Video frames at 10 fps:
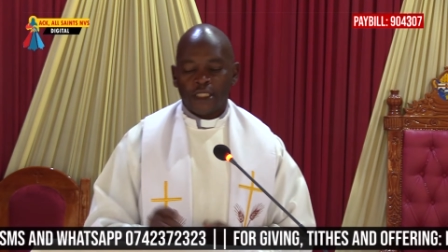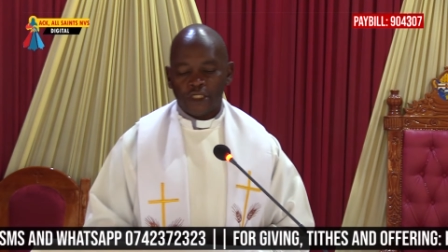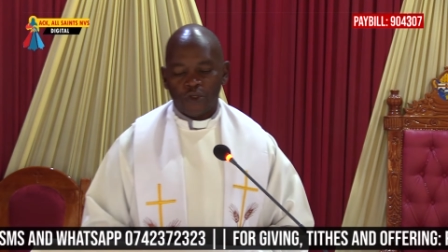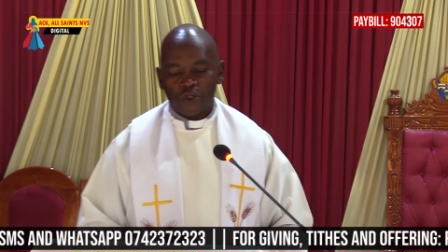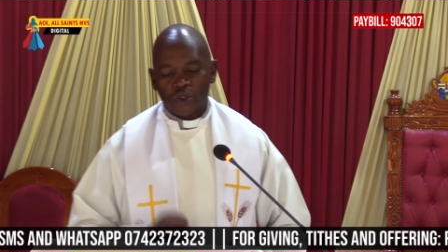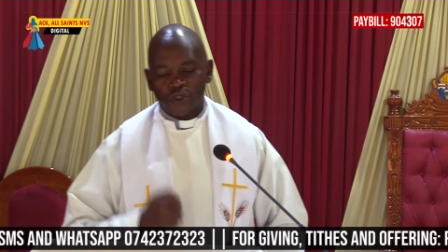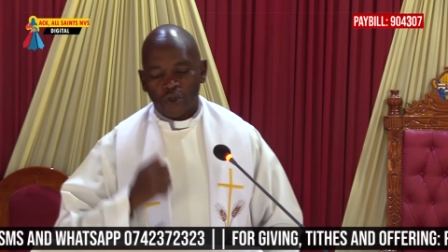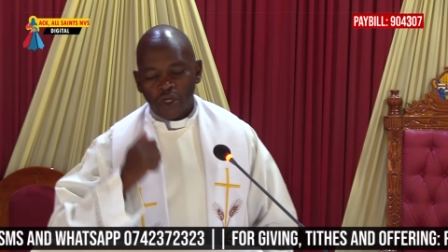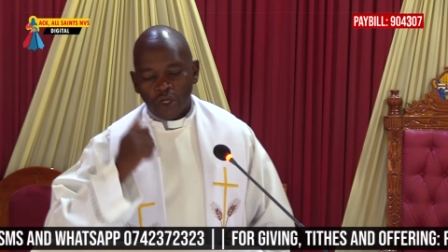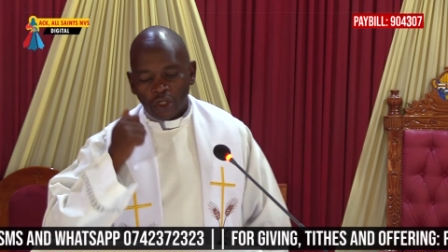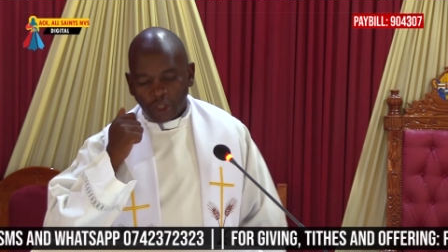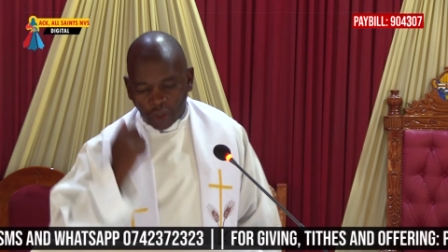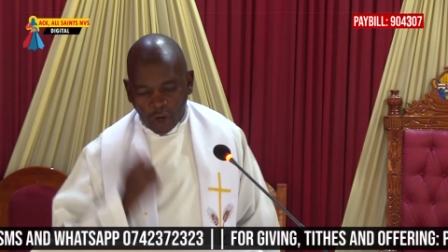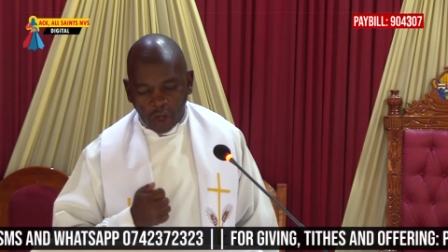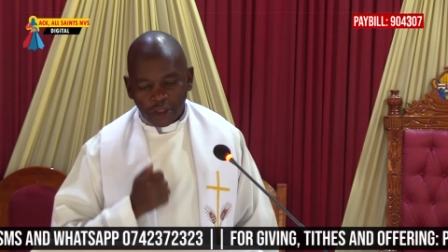and he was also
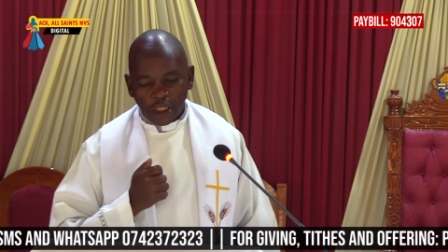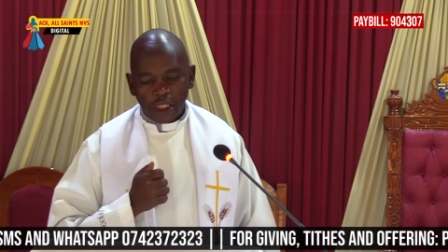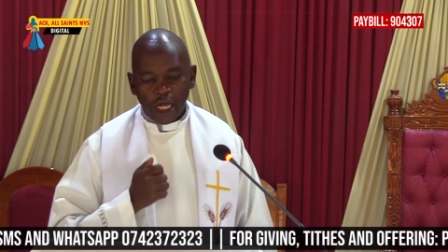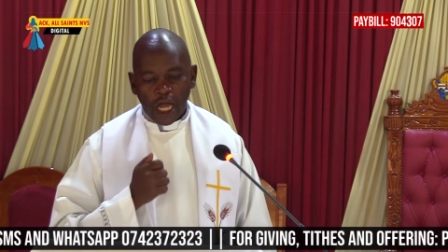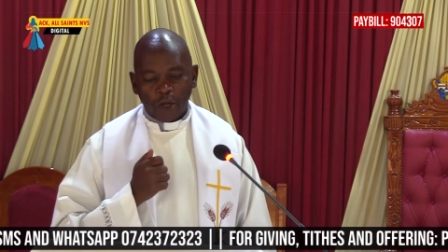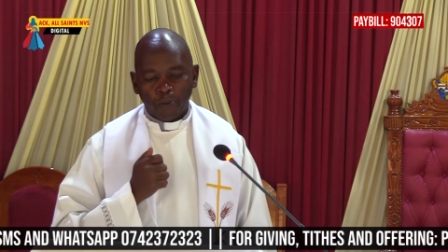God, uh,